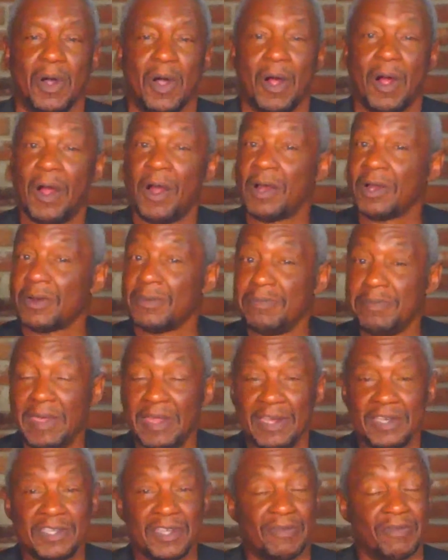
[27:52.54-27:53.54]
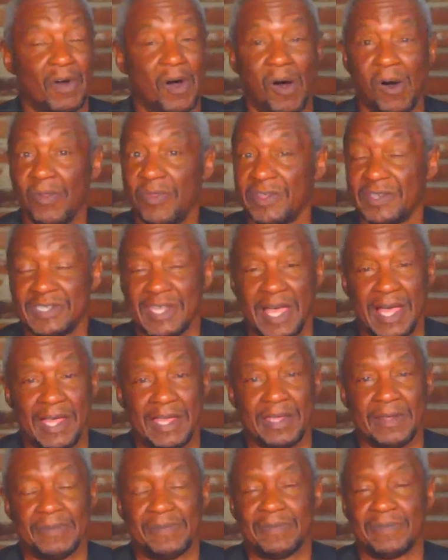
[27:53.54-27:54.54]
argumentative all the
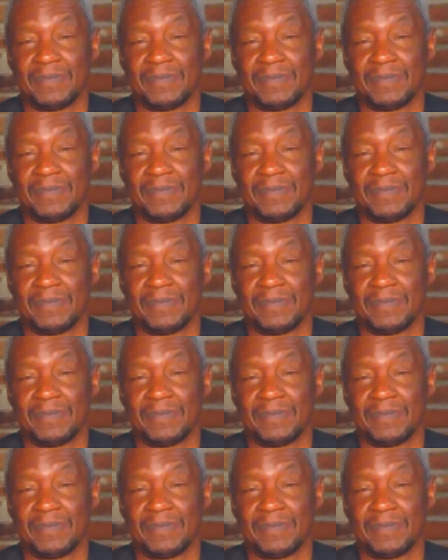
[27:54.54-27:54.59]
time,